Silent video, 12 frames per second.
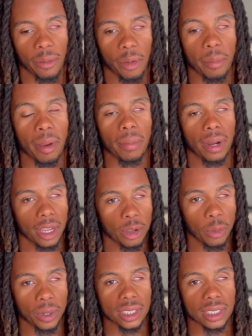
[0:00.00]
remember like
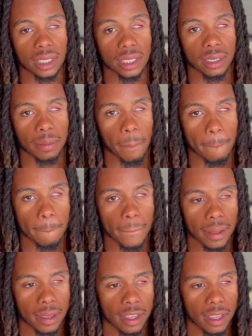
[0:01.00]
going to sleep
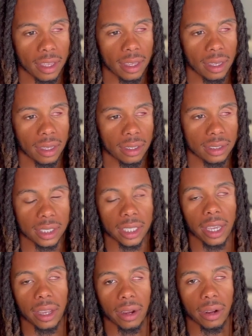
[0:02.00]

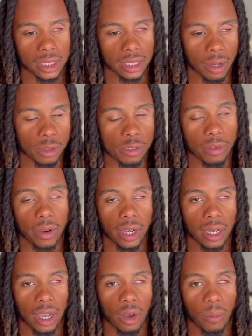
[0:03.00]
scared because I was afraid
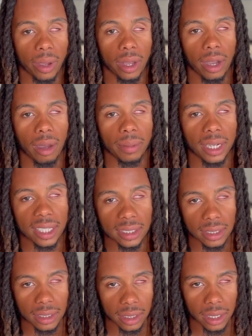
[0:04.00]
I would wake up and not
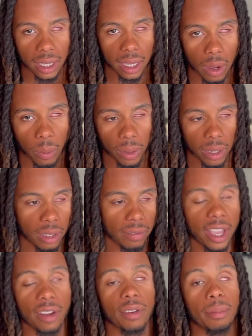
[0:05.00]
see again. I want to live
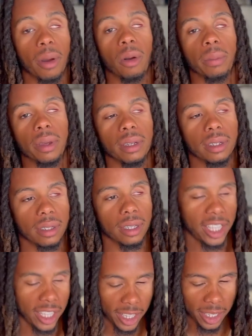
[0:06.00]
every moment.
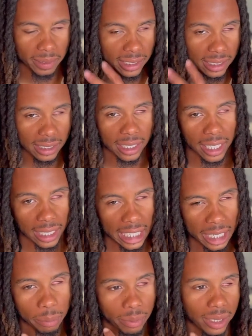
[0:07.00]
I'm just seeing, like, I
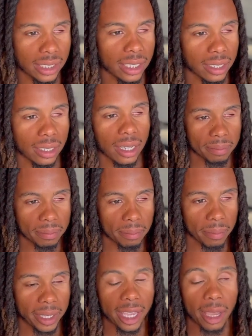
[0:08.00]
appreciated like
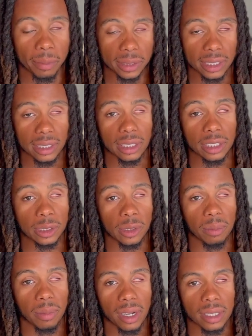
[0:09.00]
being able to see so
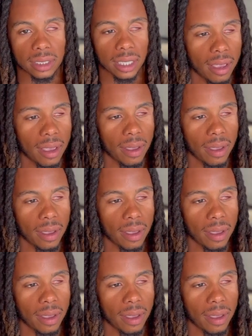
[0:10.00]
much that